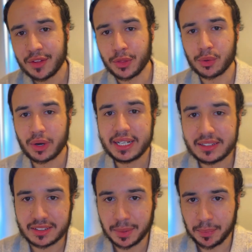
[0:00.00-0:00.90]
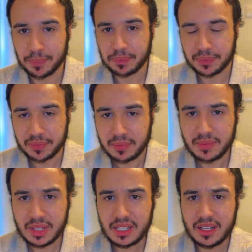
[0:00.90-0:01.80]
The reason
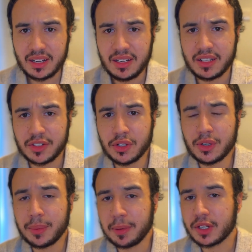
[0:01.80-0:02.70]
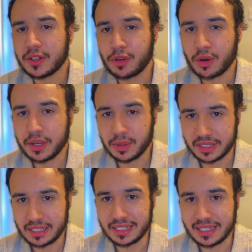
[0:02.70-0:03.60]
European
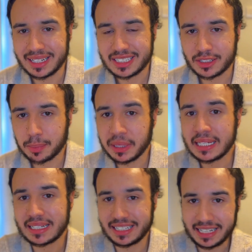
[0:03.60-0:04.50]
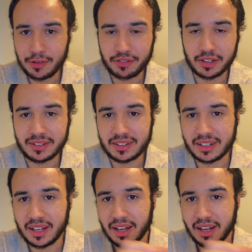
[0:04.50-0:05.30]
royalty speak different